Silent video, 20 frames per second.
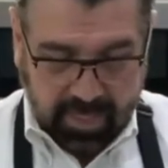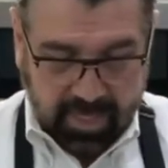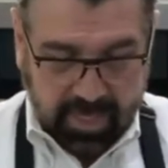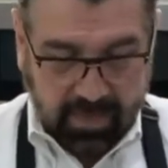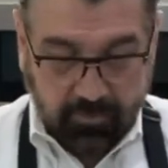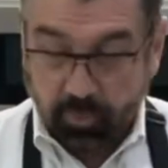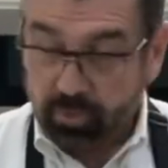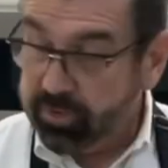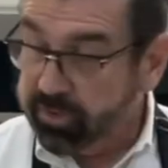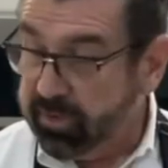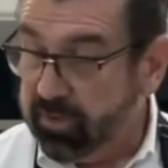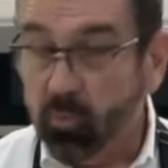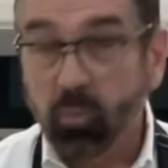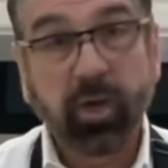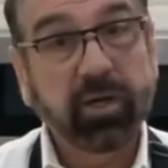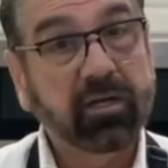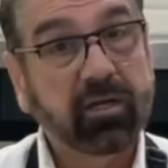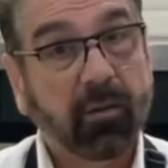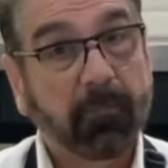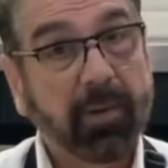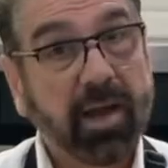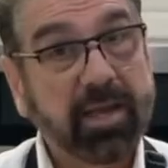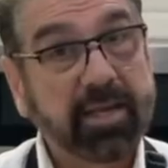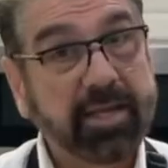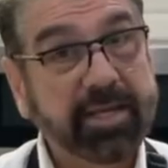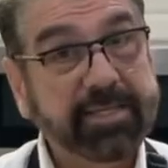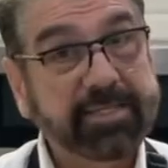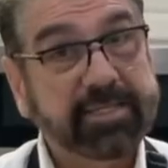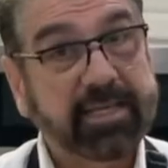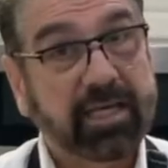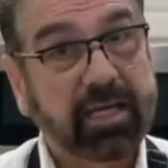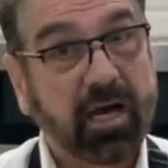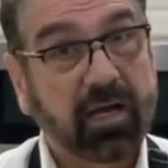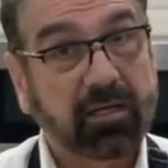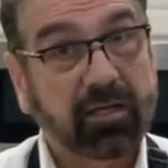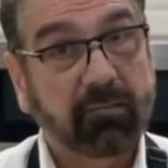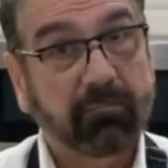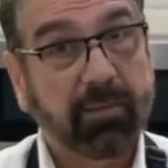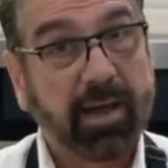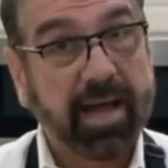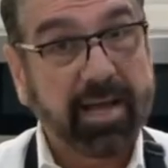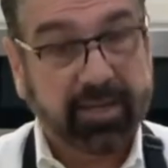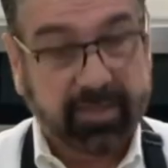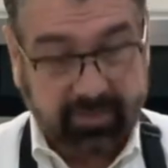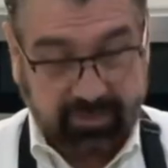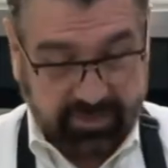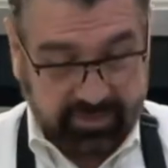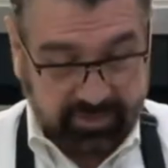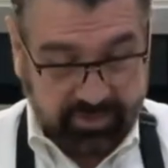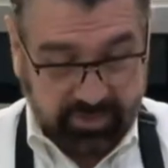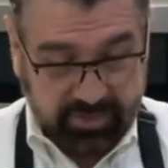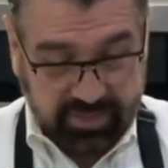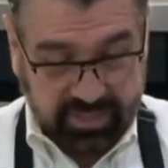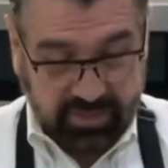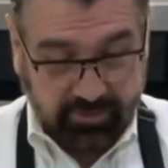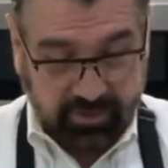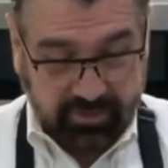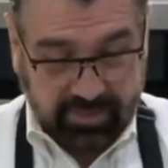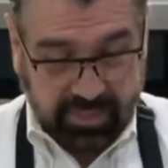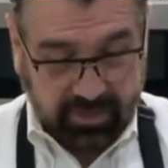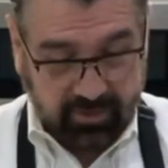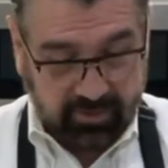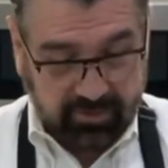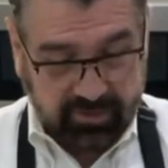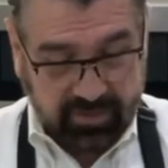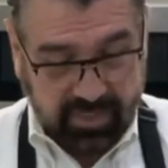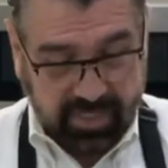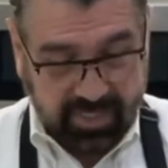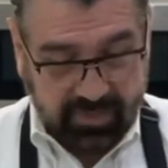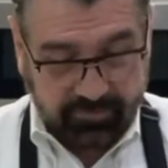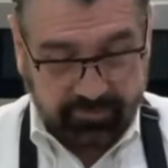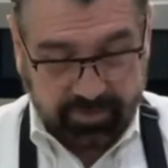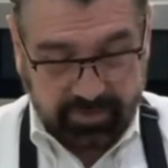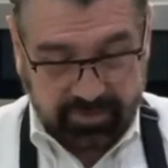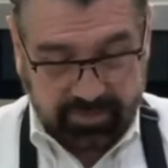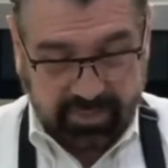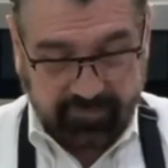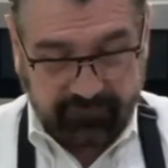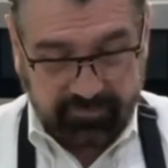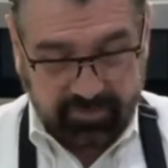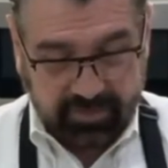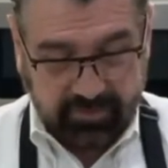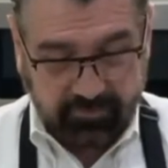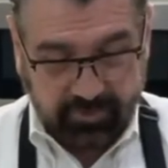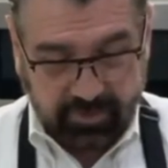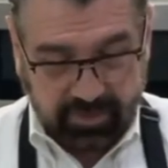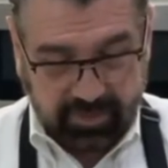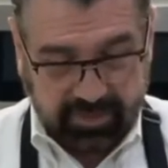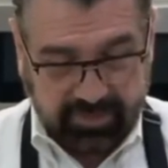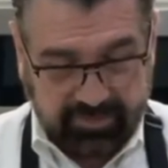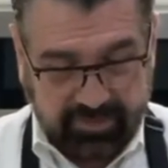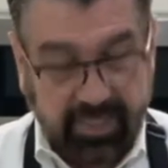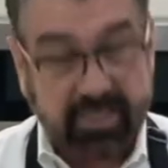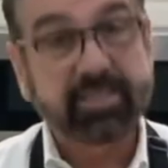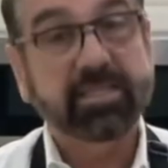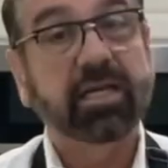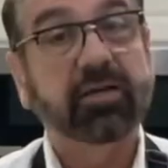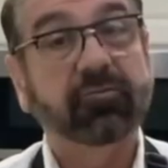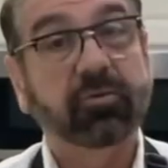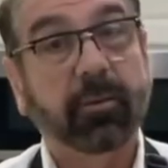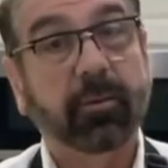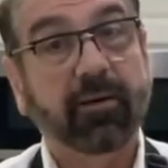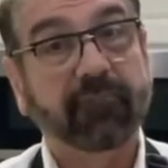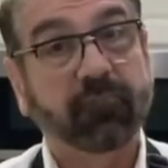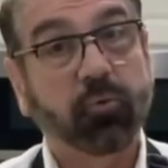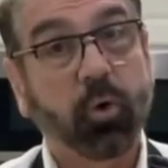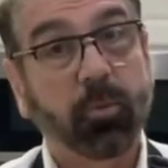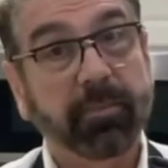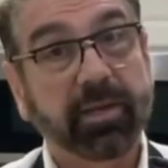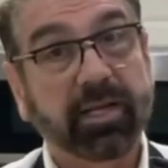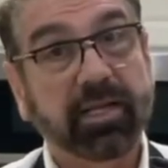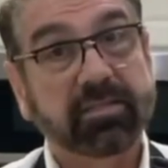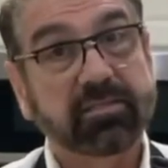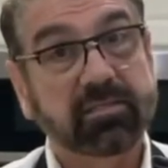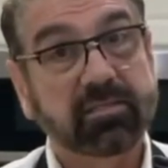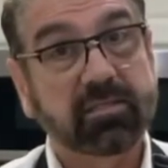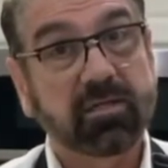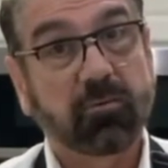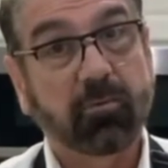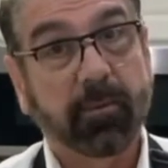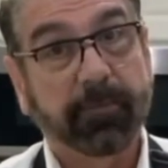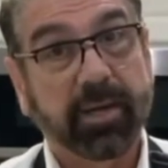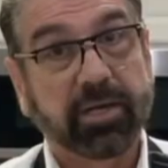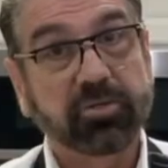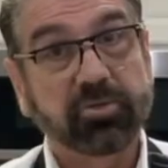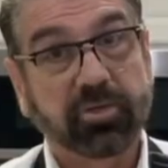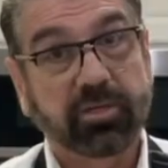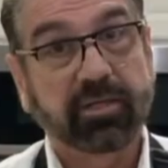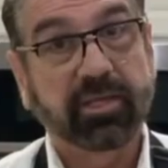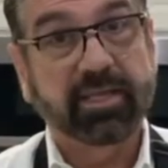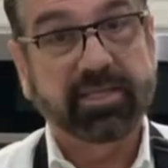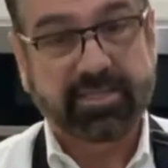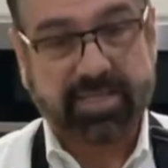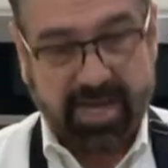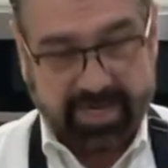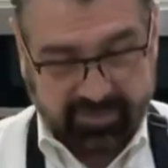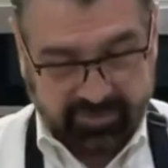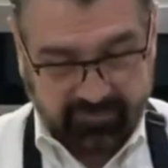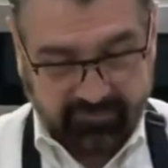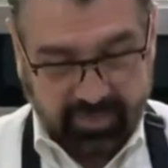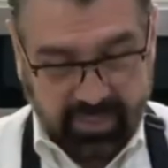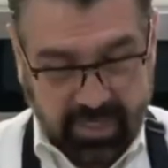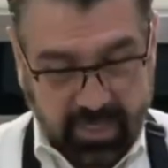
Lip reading: And we're going to wait on my yeast, and I'll come back and let you see what that looks like. But definitely want to let that set for about 4 minutes until we make sure that it's active.